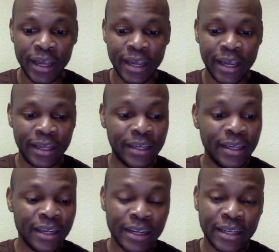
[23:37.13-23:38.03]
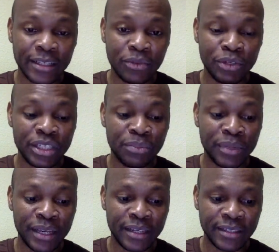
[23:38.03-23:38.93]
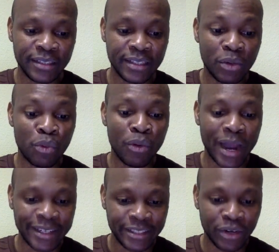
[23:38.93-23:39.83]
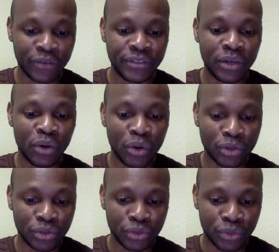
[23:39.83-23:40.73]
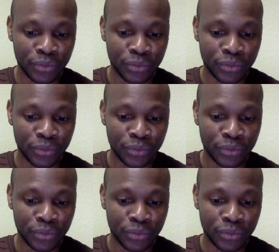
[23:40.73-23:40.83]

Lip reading: and in English, which means the right of the author,